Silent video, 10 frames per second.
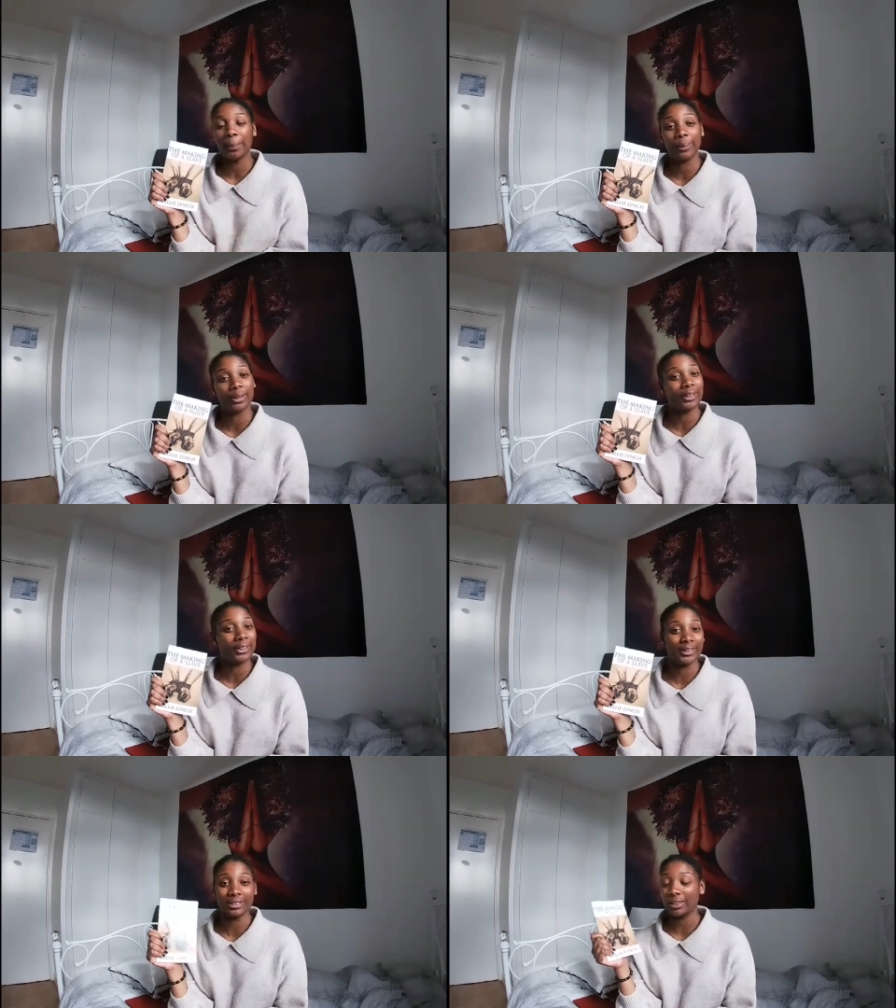
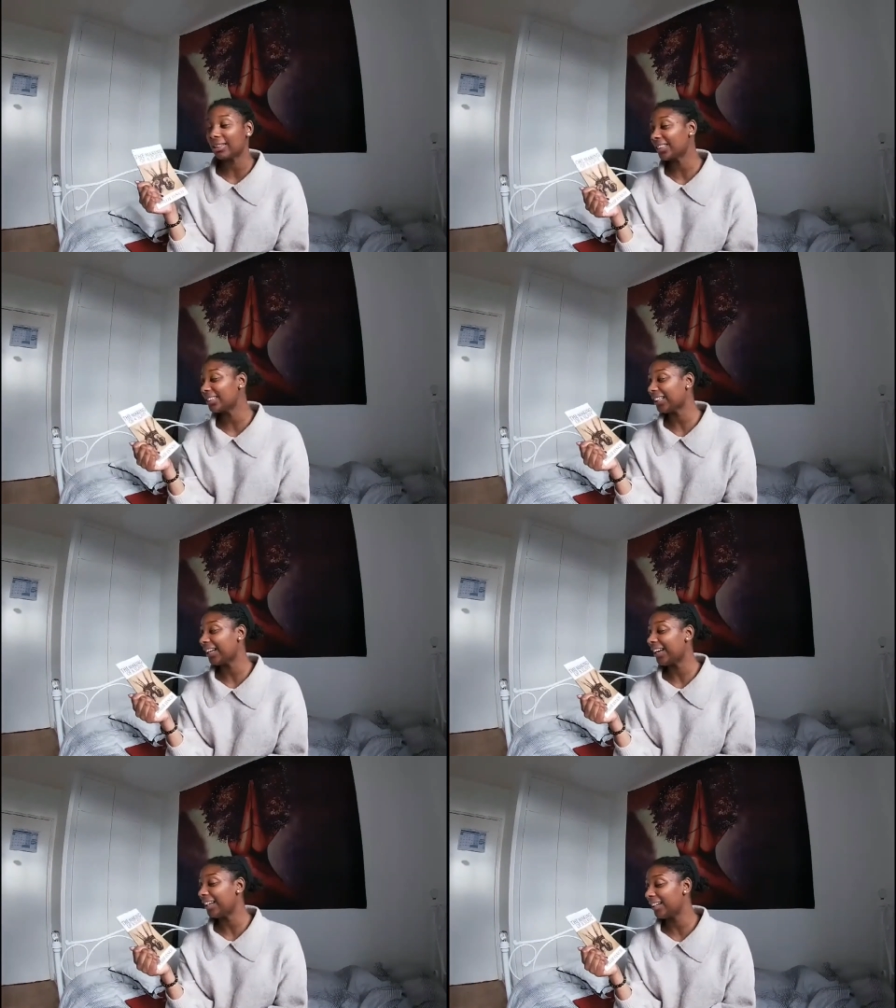because
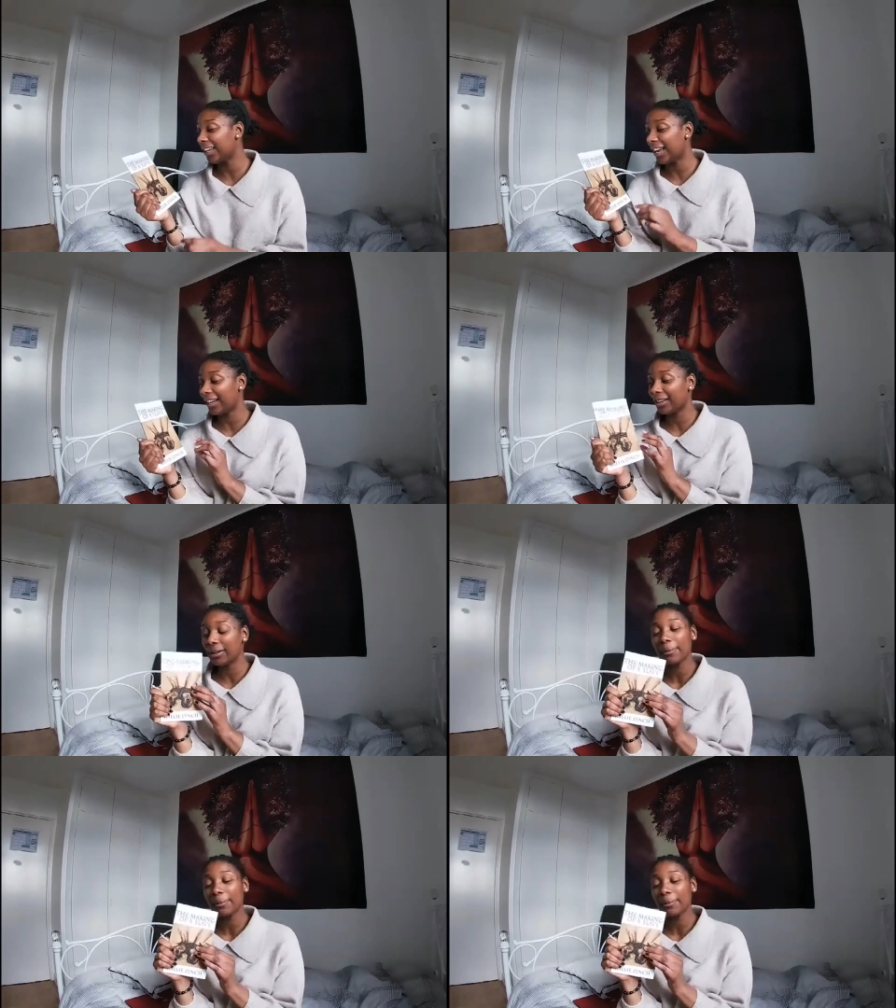honestly, like,